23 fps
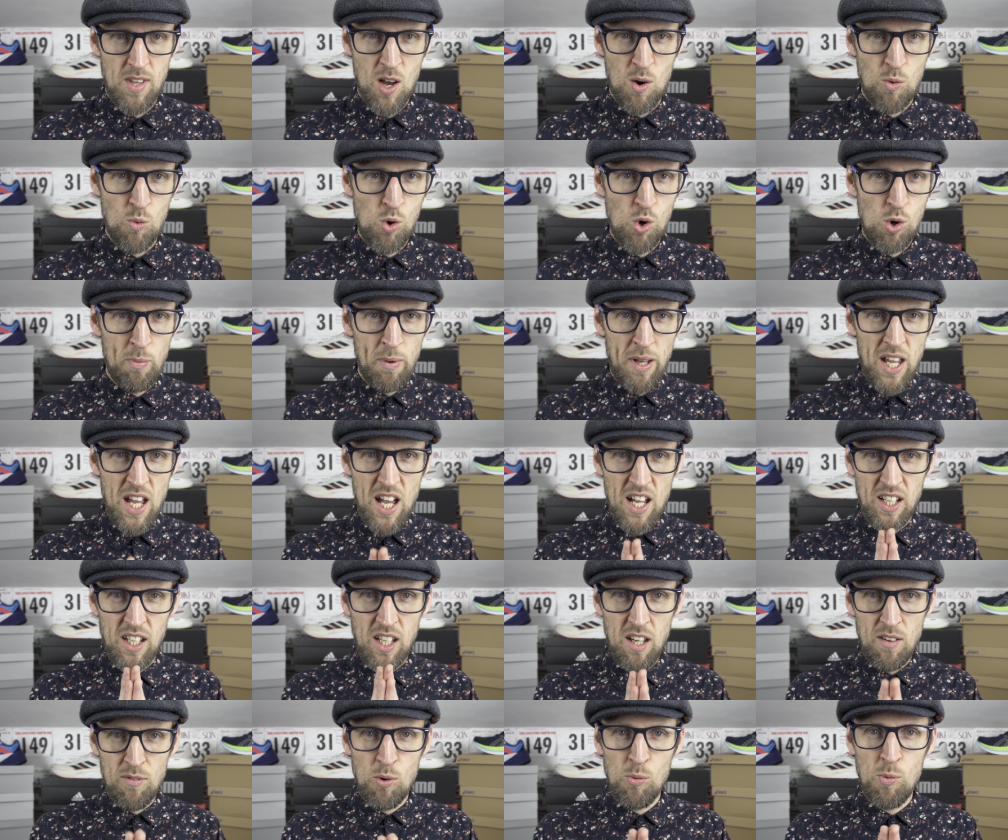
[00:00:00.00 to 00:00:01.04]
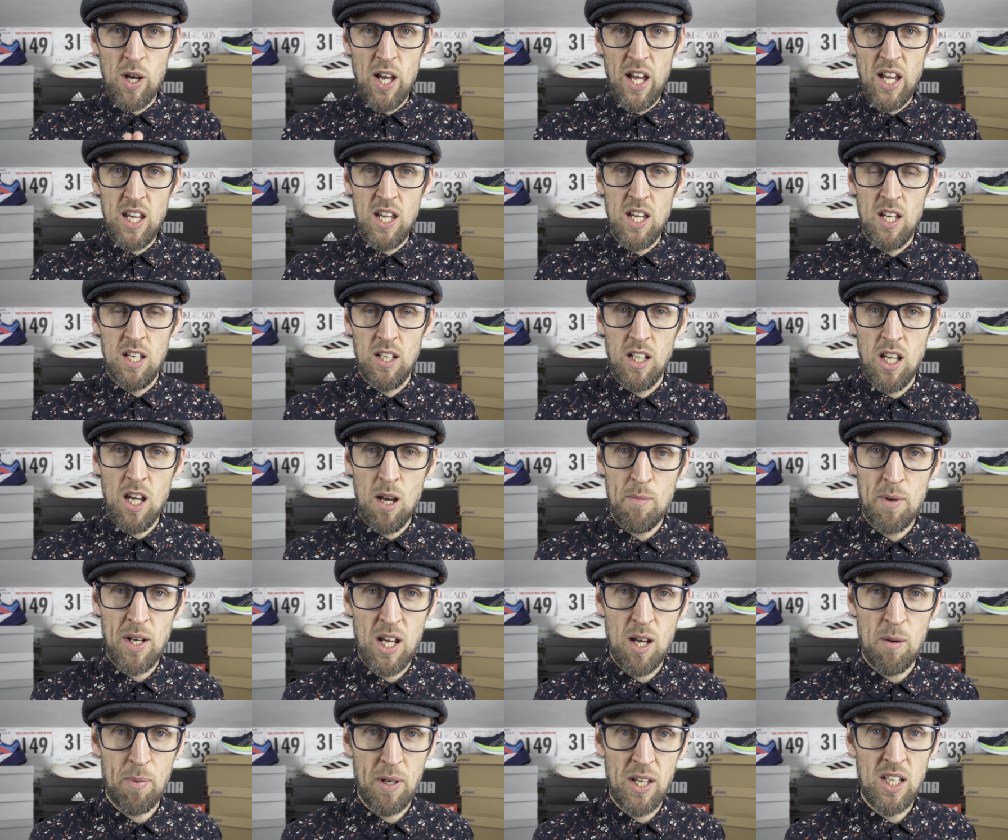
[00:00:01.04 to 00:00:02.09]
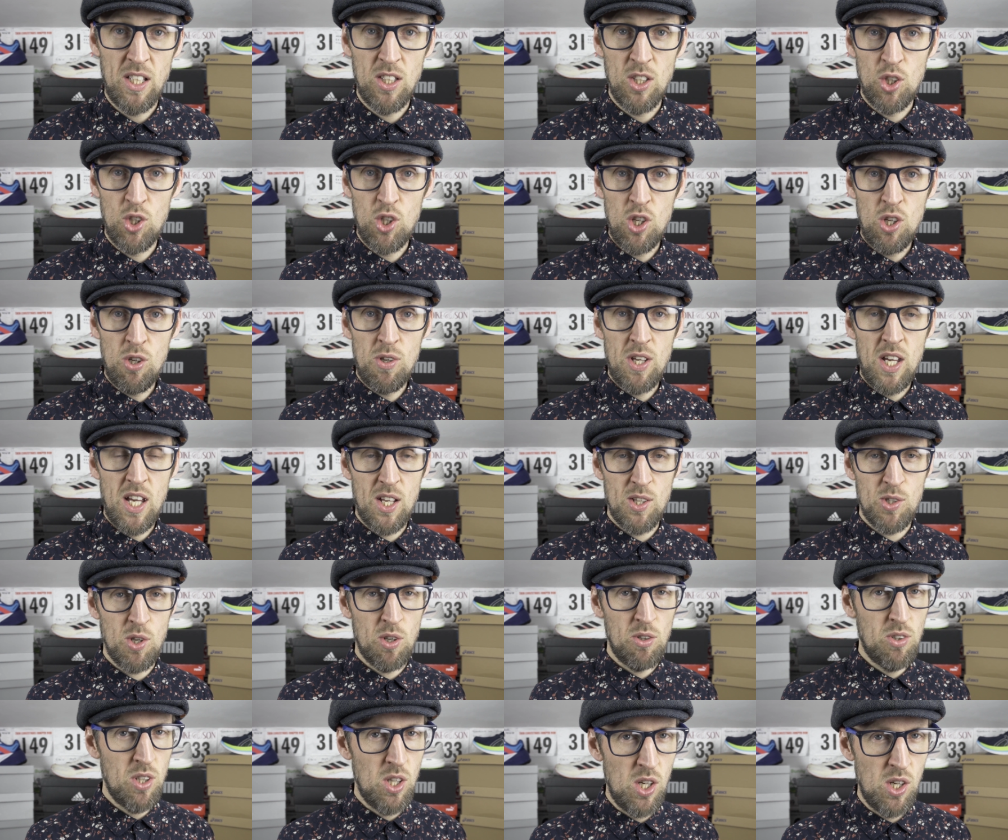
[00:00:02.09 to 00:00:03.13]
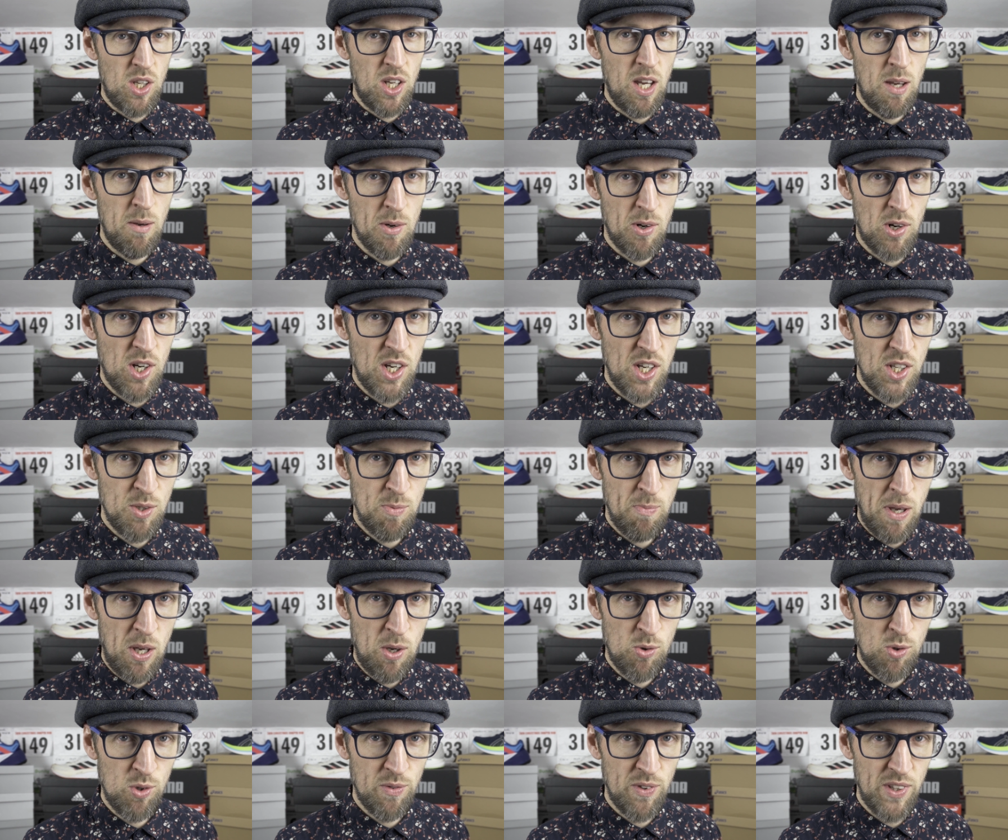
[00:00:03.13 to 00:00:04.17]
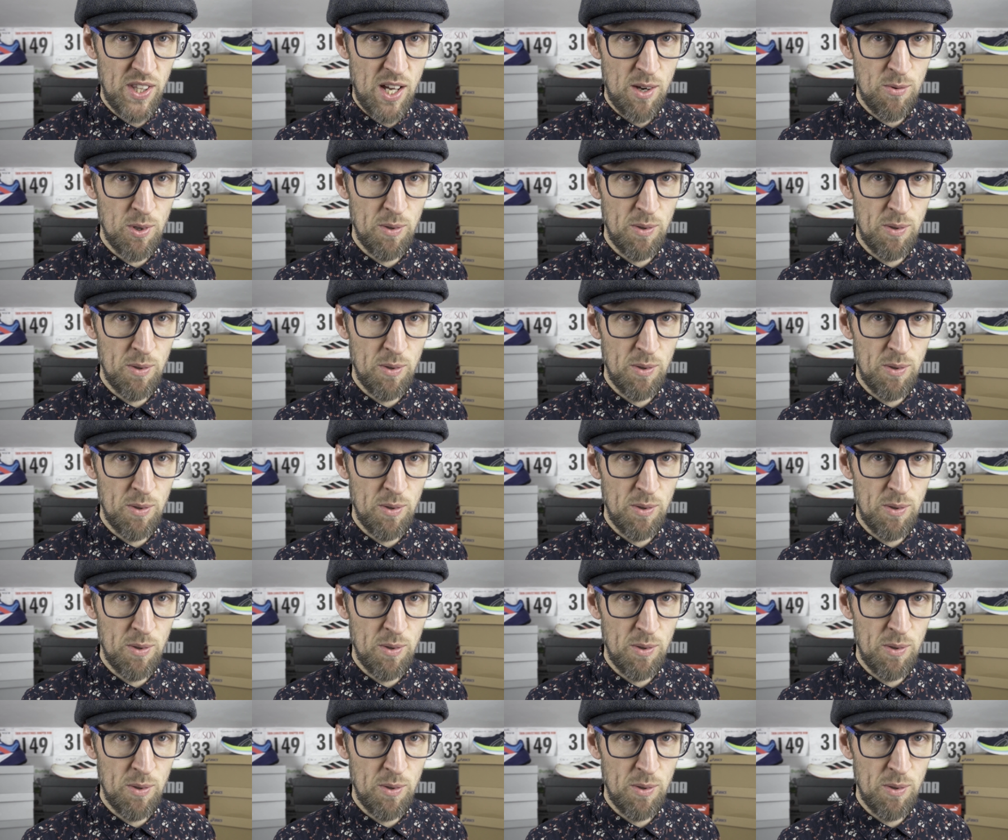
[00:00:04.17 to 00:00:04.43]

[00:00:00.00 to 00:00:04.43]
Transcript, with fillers: There will be a giveaway coming up in the new year, so do keep your eyes peeled for that